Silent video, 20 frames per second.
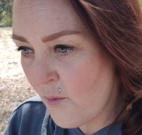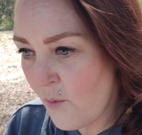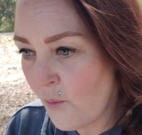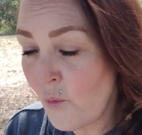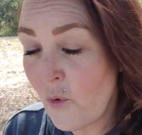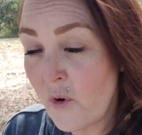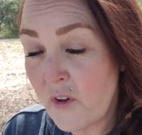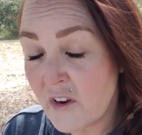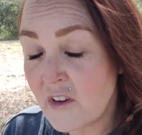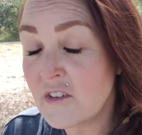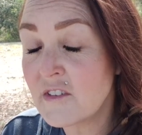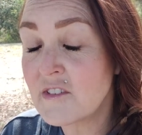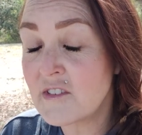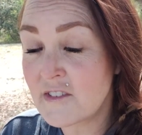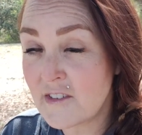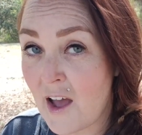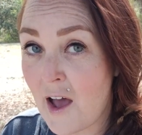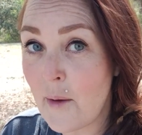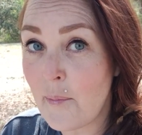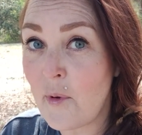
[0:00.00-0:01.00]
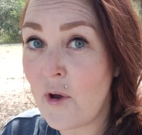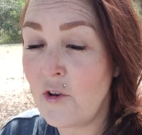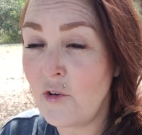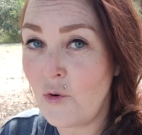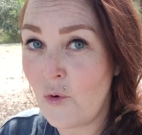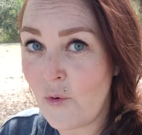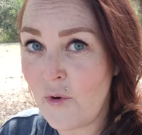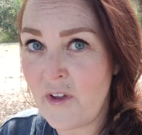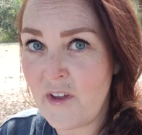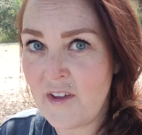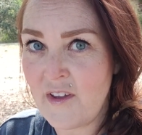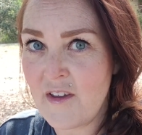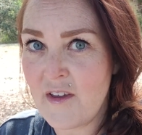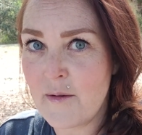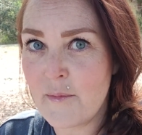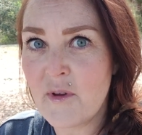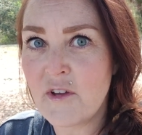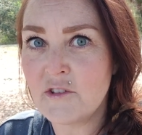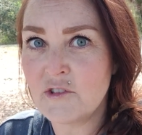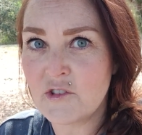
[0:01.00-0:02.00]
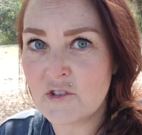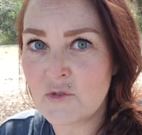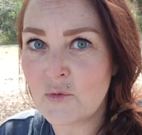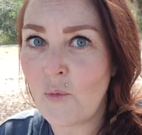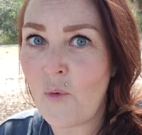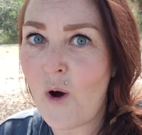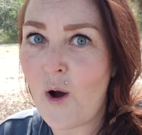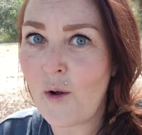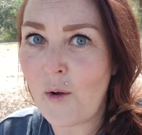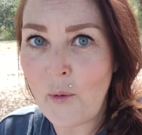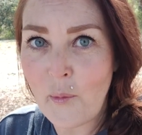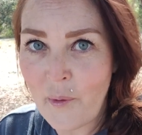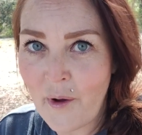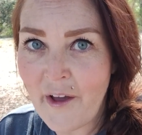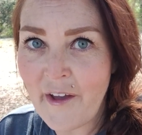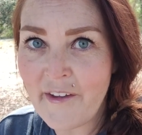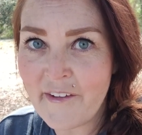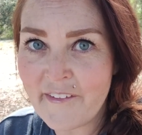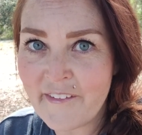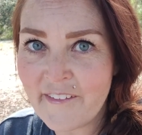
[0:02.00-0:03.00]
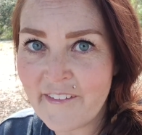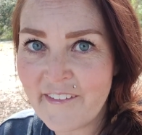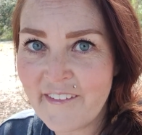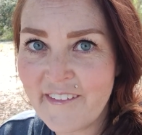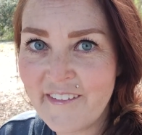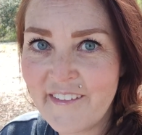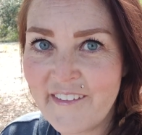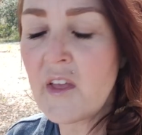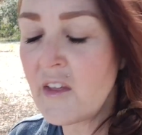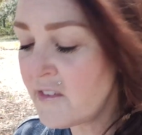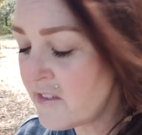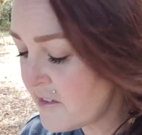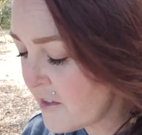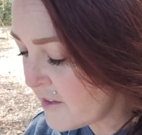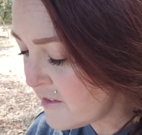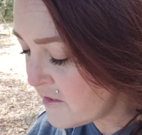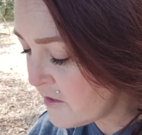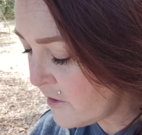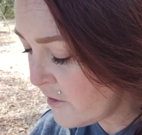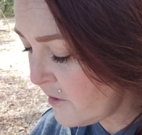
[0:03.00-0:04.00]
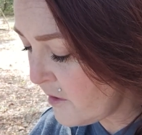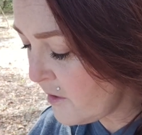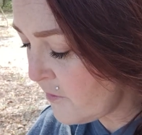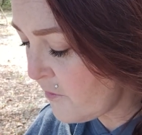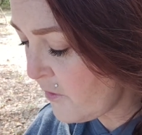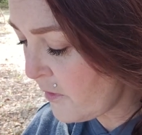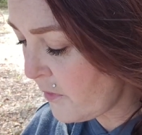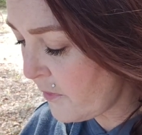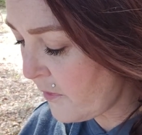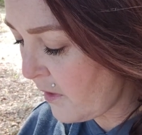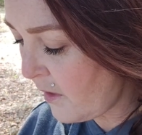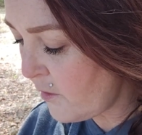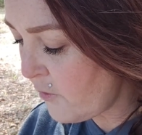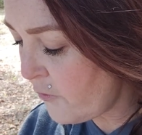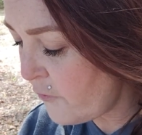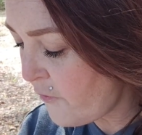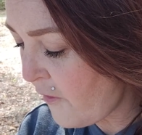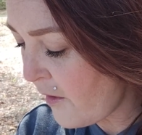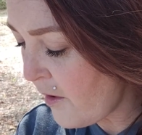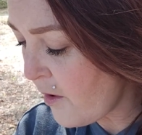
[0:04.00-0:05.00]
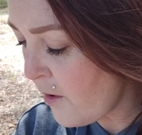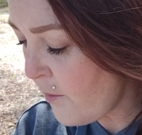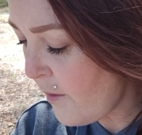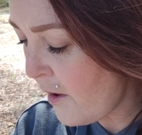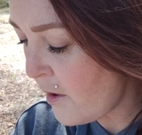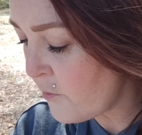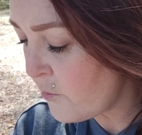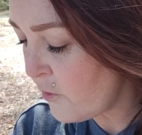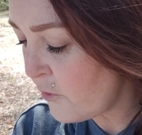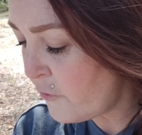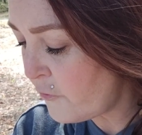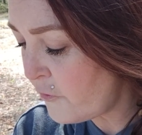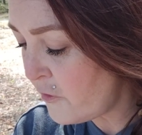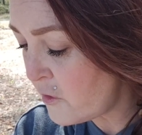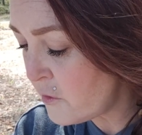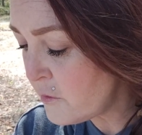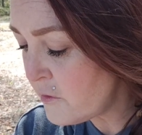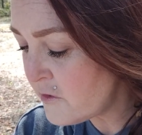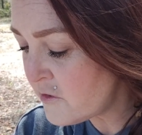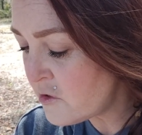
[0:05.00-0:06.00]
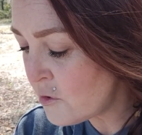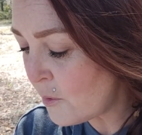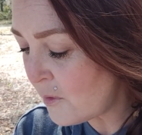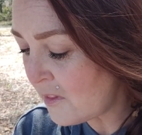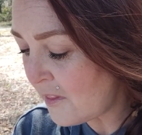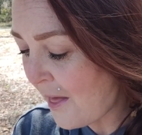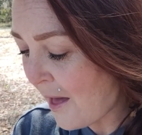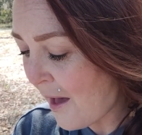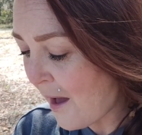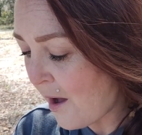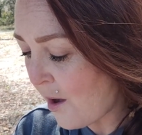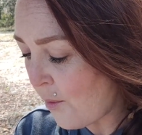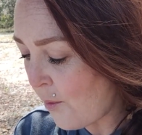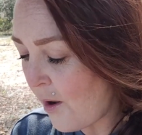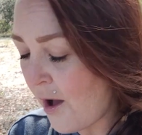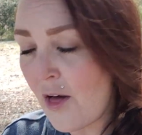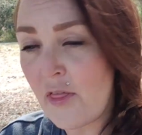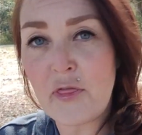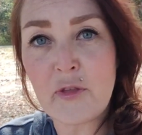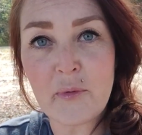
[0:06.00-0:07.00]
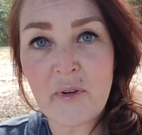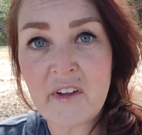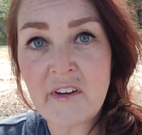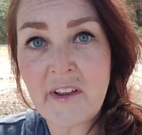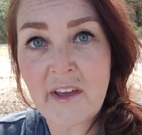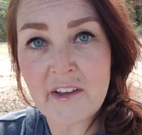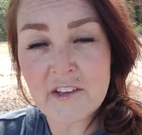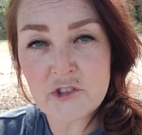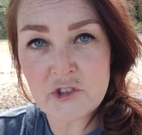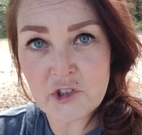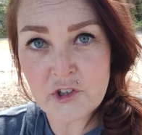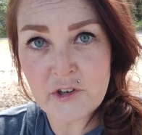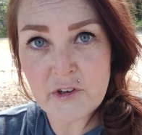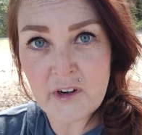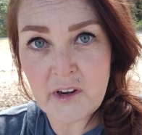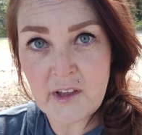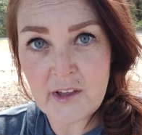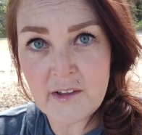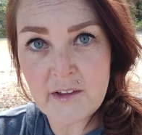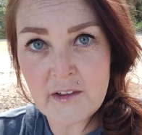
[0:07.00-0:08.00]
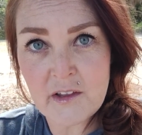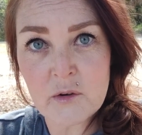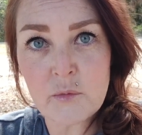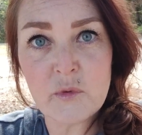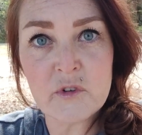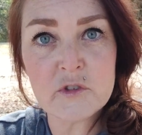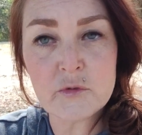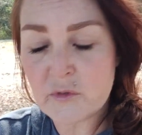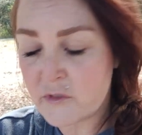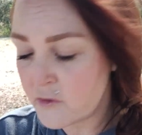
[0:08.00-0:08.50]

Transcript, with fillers: wouldn't stop annoying him and just walk away. It says here even that Pharaoh had refused to allow a three day journey in which